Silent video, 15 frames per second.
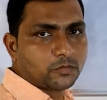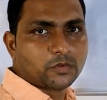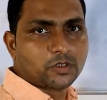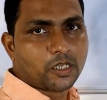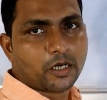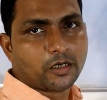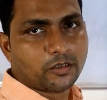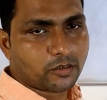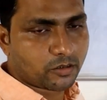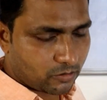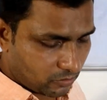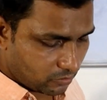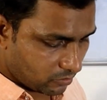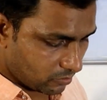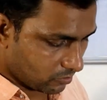There
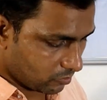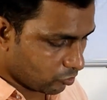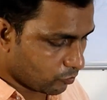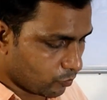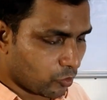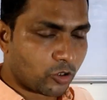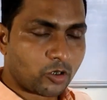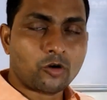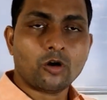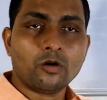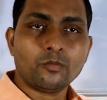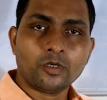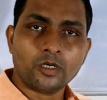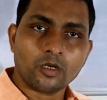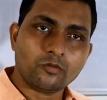is, for
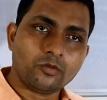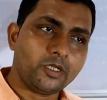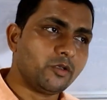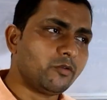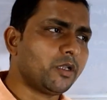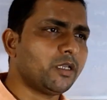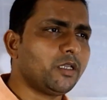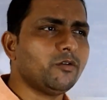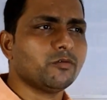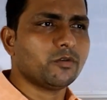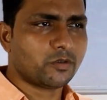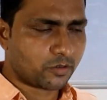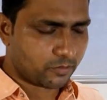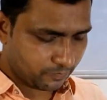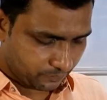common noun you can
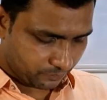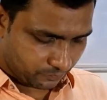use.